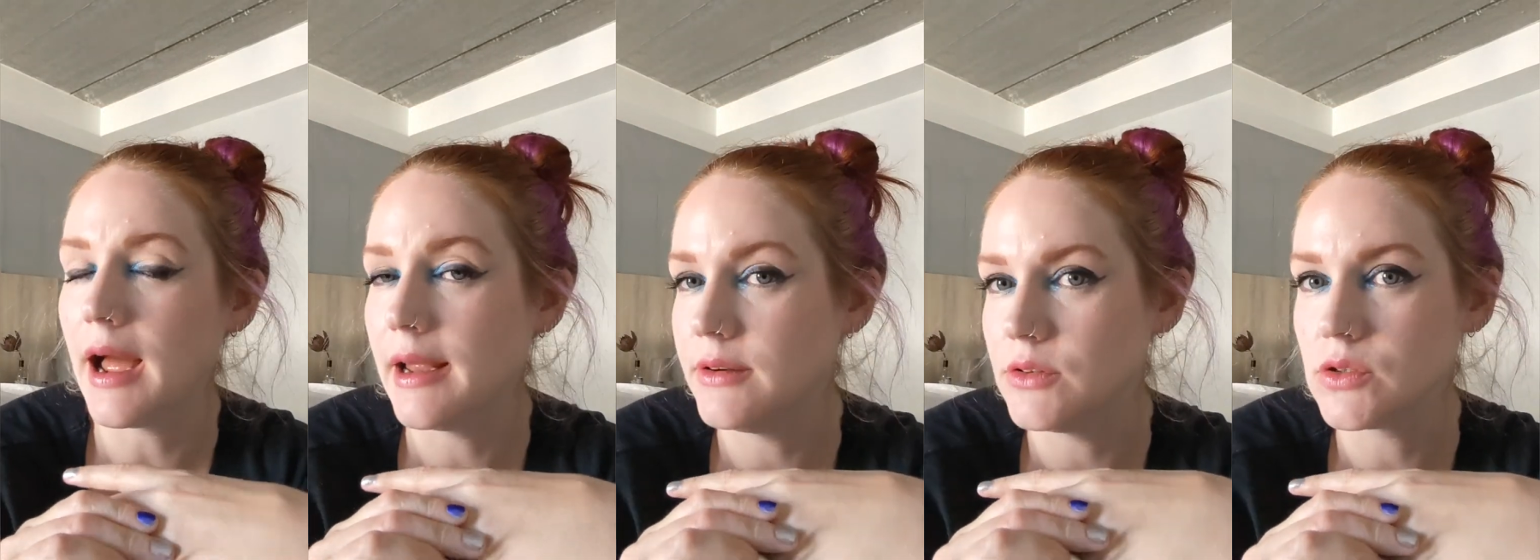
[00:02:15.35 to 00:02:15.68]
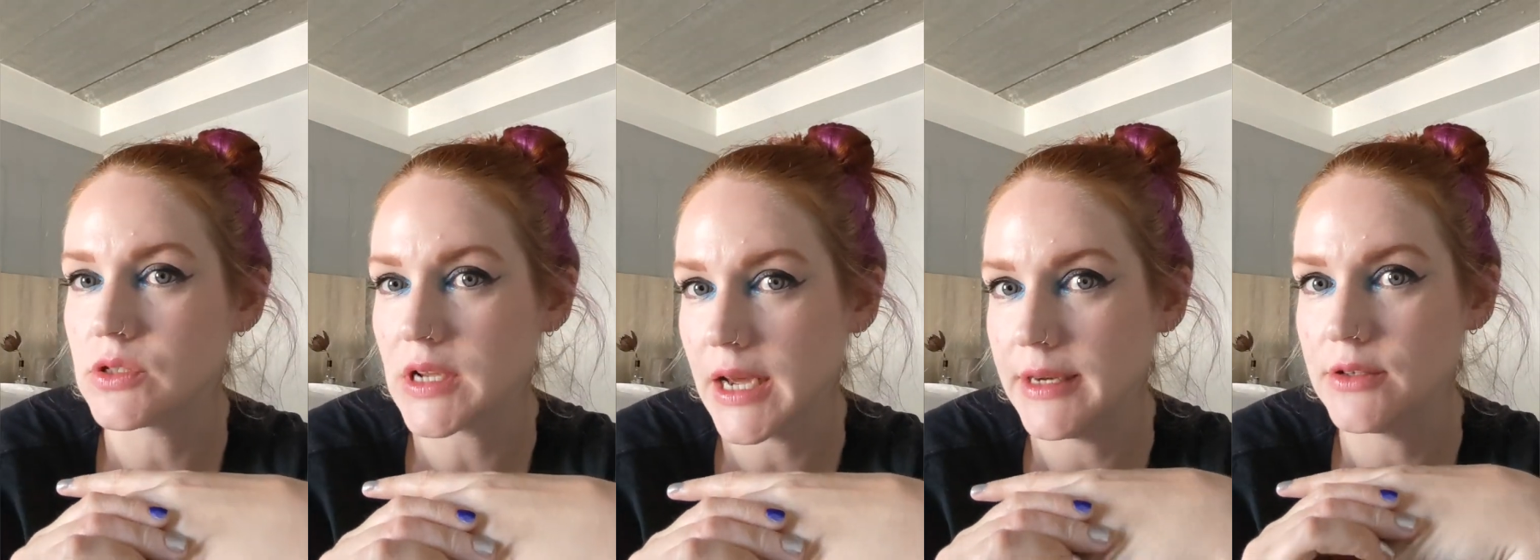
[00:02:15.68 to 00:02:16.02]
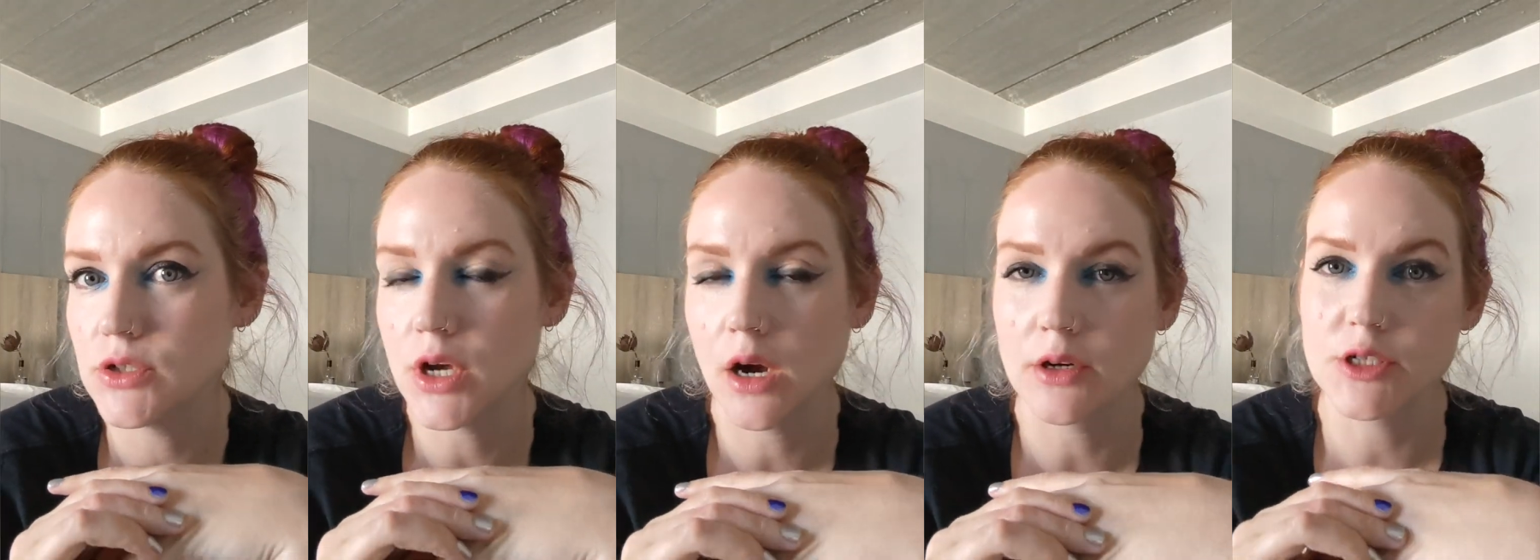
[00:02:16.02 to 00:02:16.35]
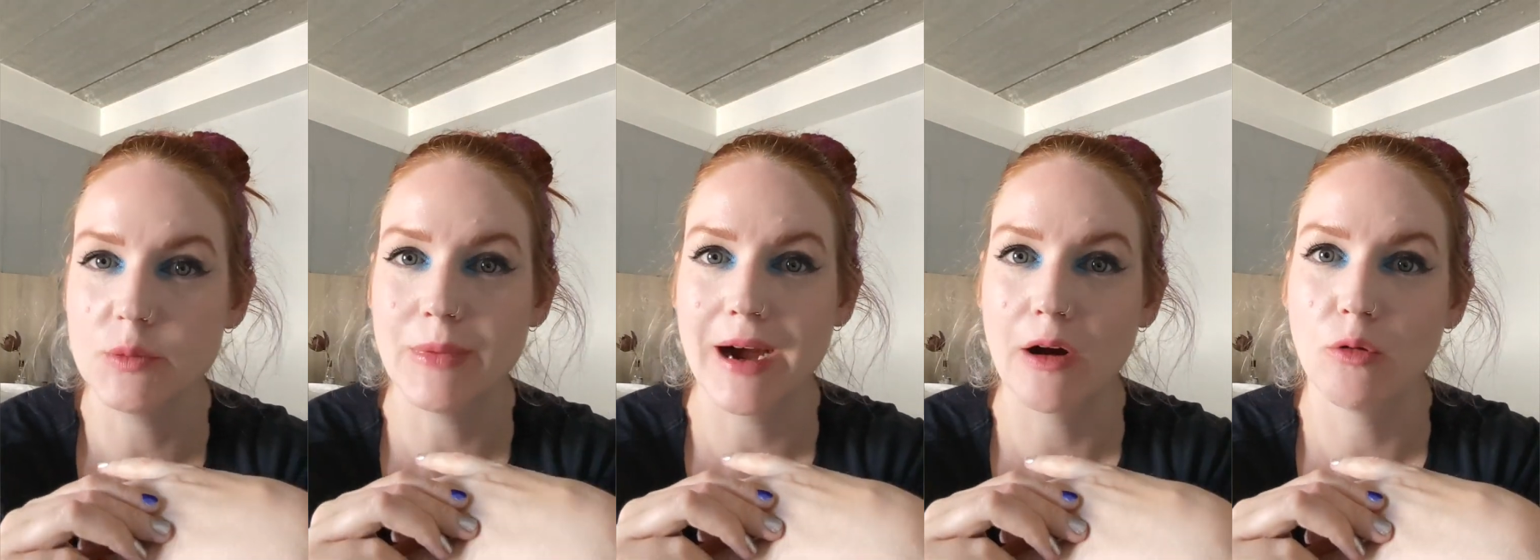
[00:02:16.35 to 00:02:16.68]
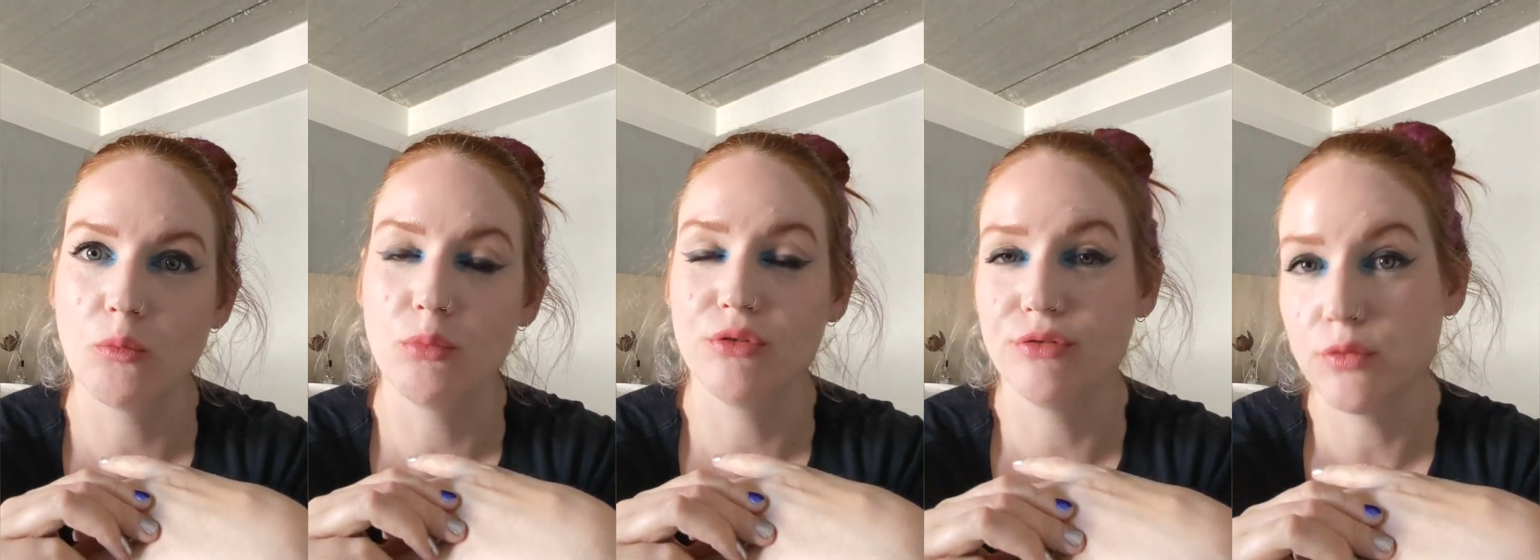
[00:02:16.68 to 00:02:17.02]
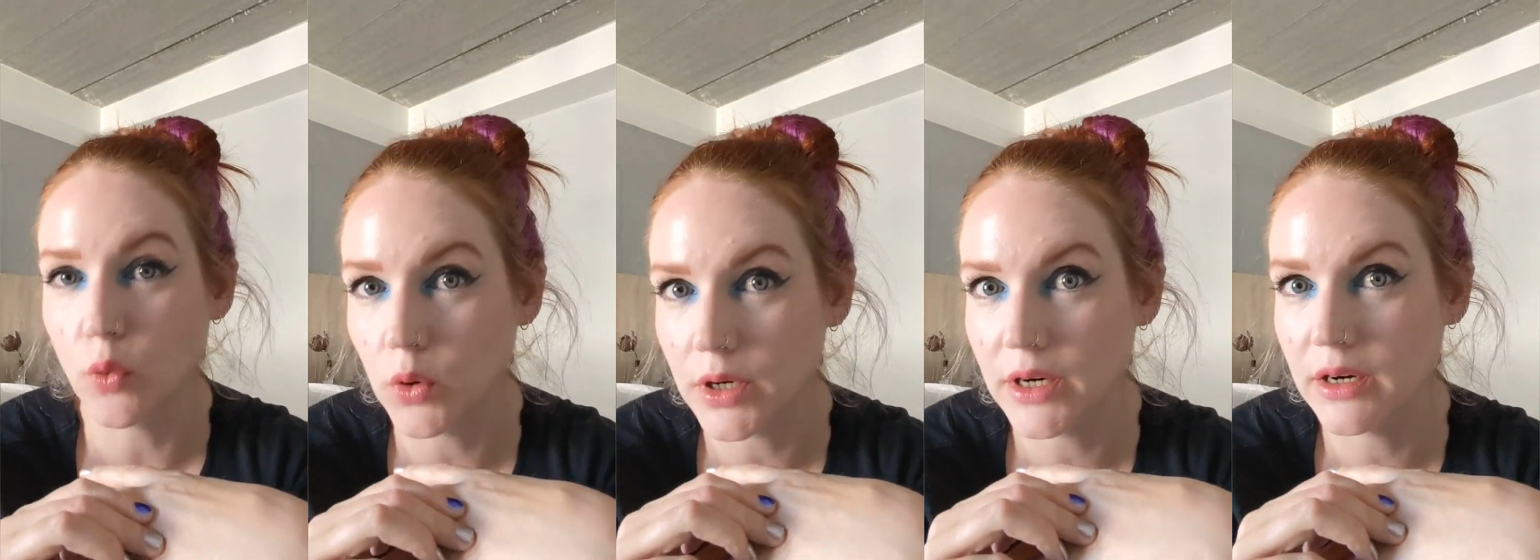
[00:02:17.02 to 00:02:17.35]
and talked about
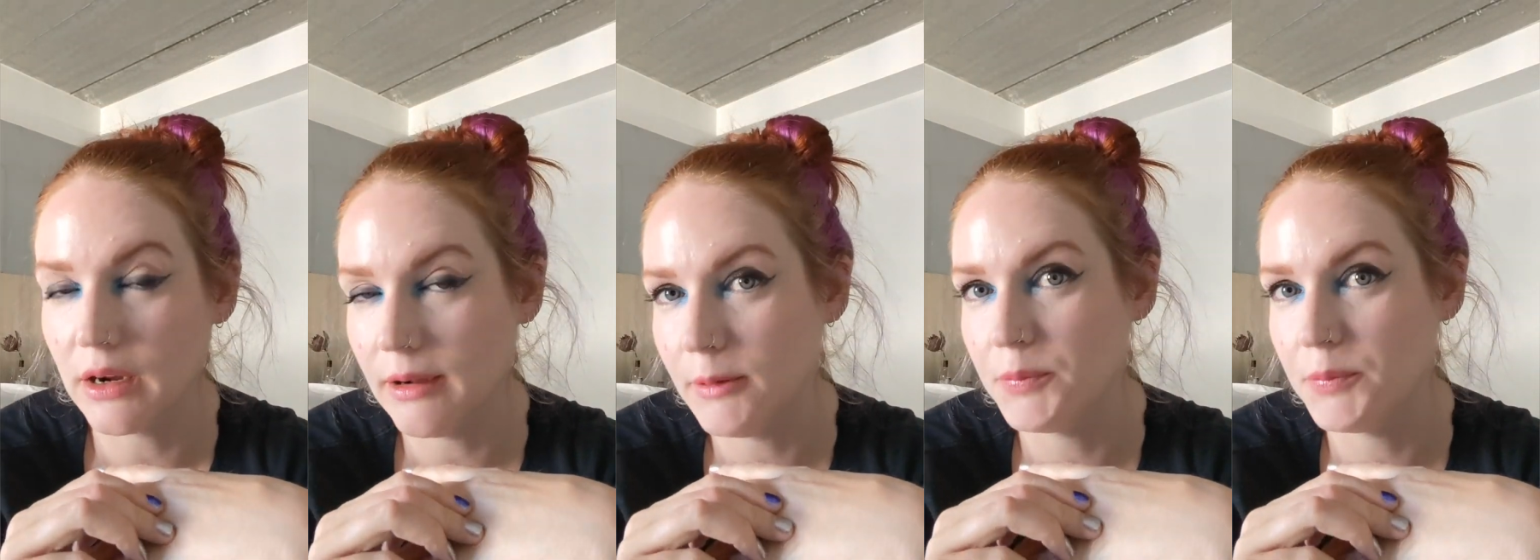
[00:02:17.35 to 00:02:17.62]
before,